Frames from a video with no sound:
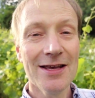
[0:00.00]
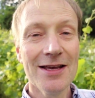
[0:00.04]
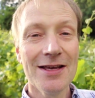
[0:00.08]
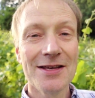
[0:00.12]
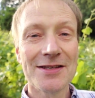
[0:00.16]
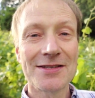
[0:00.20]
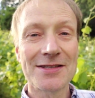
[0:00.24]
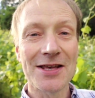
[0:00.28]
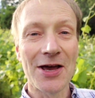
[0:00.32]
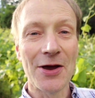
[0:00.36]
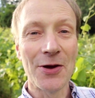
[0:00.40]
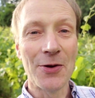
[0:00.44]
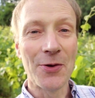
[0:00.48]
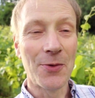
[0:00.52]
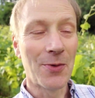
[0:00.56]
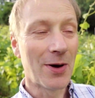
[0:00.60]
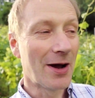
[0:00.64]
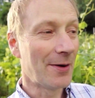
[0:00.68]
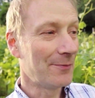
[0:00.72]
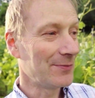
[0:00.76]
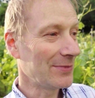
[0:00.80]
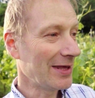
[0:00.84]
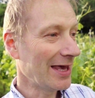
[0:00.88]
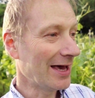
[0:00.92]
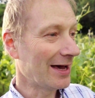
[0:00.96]

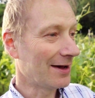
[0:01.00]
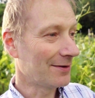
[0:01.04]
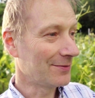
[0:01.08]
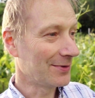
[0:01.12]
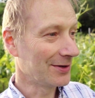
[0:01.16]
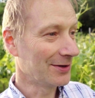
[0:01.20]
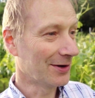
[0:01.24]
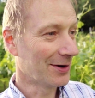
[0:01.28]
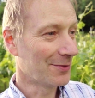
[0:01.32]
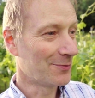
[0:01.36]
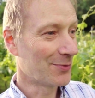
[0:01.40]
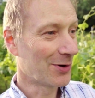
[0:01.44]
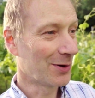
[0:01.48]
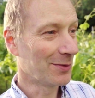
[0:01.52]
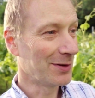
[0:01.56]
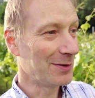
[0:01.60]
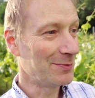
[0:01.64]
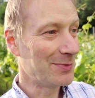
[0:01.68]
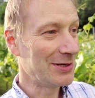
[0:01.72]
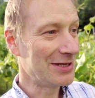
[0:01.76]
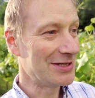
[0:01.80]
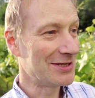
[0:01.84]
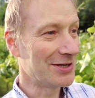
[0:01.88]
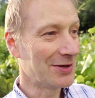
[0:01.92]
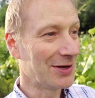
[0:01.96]
So yeah, I'll probably
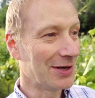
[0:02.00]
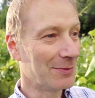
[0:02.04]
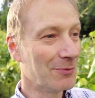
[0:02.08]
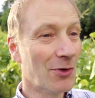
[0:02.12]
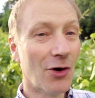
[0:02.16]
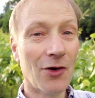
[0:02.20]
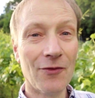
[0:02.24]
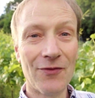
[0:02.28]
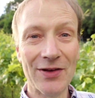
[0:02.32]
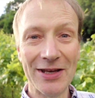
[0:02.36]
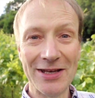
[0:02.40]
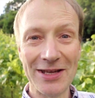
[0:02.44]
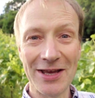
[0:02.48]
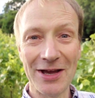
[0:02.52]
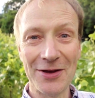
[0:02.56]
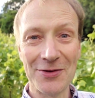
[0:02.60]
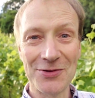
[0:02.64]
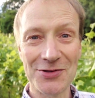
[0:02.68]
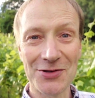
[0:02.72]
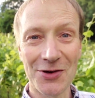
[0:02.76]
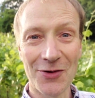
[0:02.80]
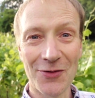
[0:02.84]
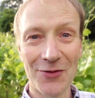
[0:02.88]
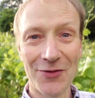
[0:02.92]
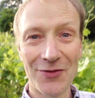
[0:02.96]
be doing more
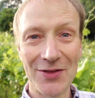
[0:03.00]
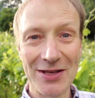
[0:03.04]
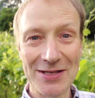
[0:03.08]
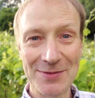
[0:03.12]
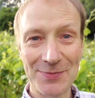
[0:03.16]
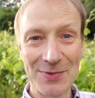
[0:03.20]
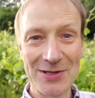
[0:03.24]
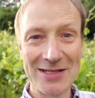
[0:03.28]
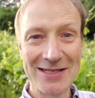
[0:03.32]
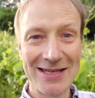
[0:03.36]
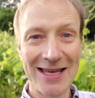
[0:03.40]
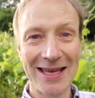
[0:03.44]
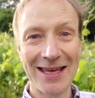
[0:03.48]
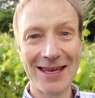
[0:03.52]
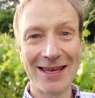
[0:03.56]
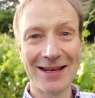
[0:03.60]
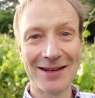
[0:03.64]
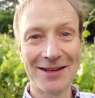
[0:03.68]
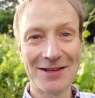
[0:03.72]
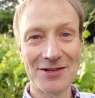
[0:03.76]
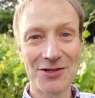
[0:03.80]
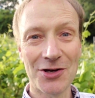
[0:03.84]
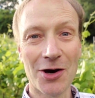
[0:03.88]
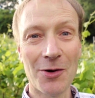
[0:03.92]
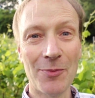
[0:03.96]
videos on this
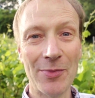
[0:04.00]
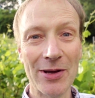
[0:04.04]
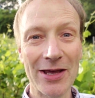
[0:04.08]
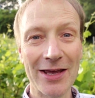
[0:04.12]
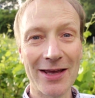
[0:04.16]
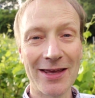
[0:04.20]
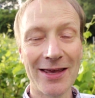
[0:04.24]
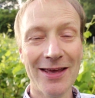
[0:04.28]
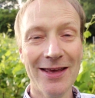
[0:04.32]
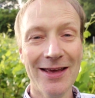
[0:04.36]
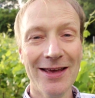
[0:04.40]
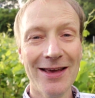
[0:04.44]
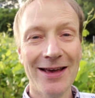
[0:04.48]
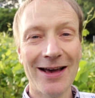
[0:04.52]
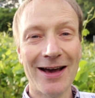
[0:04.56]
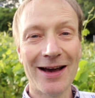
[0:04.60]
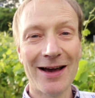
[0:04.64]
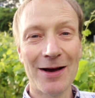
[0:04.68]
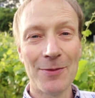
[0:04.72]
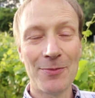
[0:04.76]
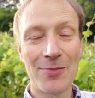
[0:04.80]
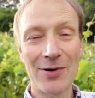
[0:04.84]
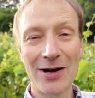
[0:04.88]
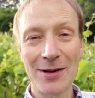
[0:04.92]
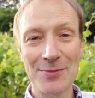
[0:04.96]
particular topic,
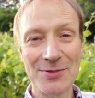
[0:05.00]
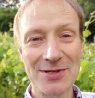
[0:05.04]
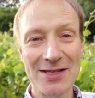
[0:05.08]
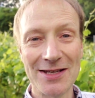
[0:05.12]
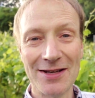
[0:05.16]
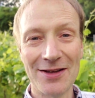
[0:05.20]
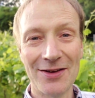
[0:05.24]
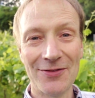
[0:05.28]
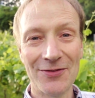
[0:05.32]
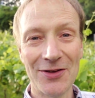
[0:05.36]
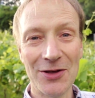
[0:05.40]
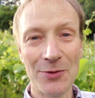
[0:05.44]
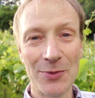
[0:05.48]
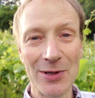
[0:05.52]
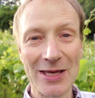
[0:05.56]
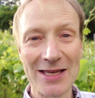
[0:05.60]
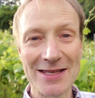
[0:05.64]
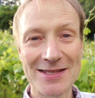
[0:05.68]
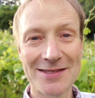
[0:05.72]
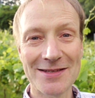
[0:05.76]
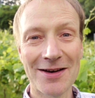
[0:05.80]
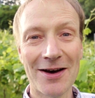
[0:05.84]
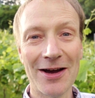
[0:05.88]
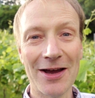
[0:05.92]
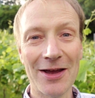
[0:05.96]
perhaps in a few weeks'
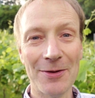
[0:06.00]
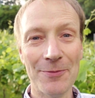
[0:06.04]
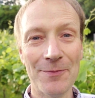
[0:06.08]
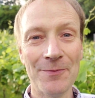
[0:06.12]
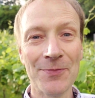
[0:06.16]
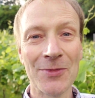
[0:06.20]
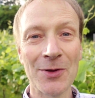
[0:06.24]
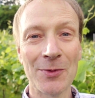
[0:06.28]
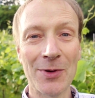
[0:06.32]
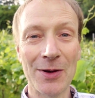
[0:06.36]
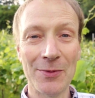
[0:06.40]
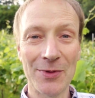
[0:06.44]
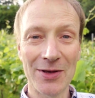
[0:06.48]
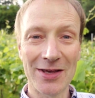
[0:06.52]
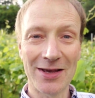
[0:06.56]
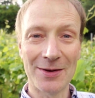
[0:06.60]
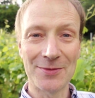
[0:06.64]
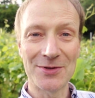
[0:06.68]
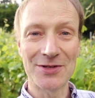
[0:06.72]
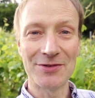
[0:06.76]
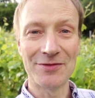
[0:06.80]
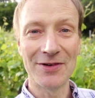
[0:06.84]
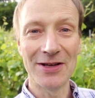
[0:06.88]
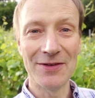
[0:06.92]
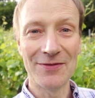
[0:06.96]
time when we come
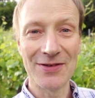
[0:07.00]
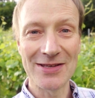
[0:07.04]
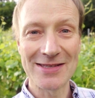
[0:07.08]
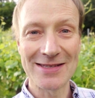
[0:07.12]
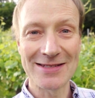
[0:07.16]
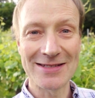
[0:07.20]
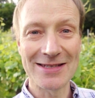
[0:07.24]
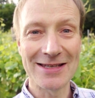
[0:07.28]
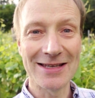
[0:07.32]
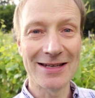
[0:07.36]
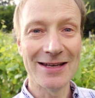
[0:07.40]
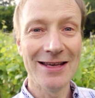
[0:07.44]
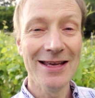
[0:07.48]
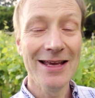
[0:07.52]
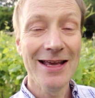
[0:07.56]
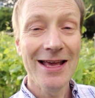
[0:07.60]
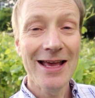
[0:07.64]
to revisit it.